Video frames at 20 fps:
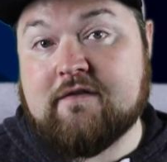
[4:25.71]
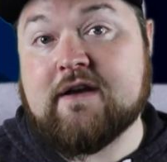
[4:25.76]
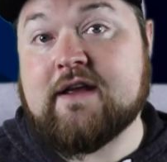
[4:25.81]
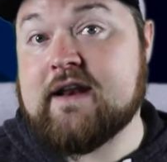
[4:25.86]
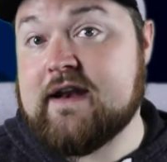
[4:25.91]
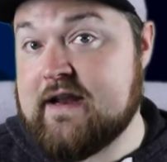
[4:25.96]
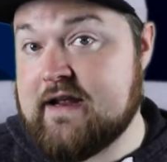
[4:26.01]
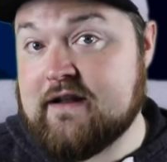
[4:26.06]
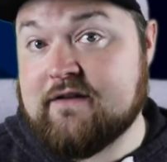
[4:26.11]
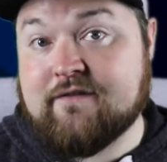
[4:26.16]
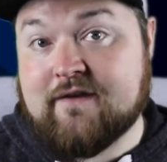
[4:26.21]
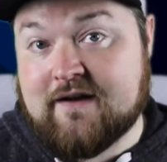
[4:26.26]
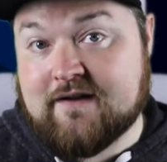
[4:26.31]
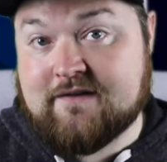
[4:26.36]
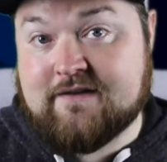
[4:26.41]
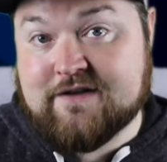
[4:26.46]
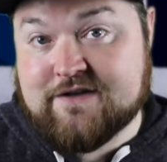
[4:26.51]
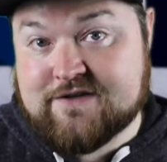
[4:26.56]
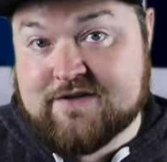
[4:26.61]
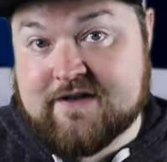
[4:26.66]
great
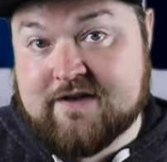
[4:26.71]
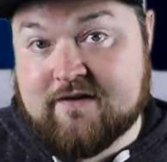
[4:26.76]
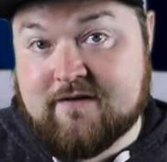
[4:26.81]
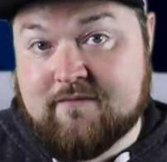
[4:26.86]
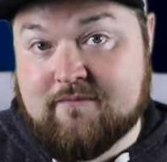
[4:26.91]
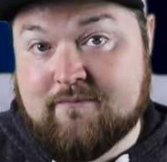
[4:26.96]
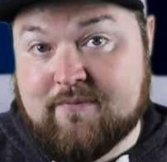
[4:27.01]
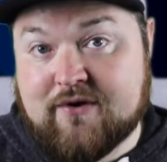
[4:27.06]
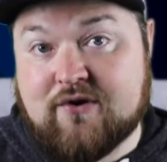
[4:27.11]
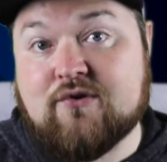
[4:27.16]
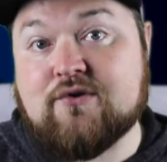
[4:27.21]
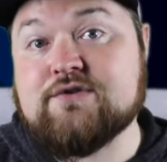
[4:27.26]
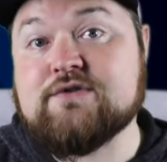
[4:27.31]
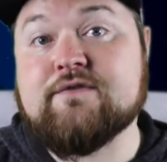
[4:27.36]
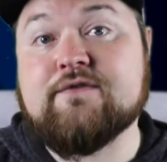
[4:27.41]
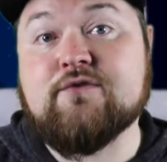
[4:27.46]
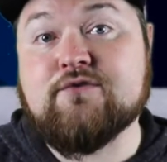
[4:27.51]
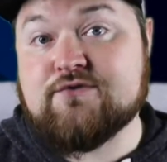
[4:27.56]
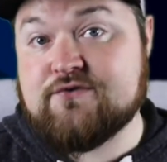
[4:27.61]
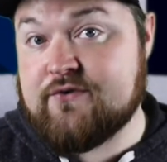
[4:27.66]
advantage there because of
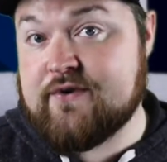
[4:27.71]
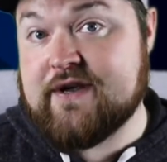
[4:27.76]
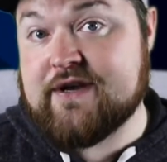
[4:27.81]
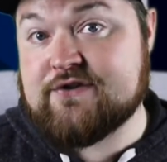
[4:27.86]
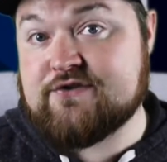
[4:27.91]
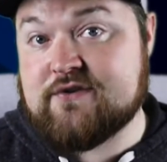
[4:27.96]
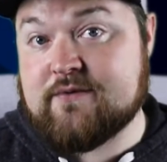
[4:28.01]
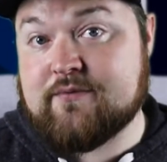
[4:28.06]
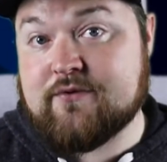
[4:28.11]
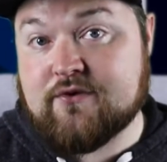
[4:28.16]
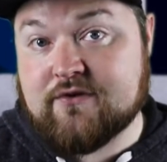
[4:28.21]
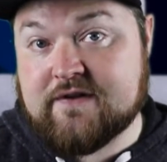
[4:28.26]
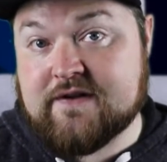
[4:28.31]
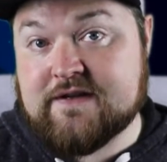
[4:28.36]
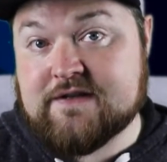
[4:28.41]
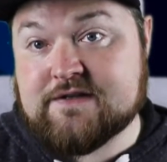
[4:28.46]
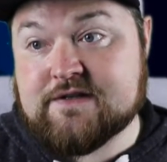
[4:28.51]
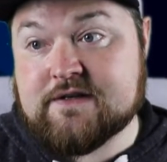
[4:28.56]
those 2 extra bodies.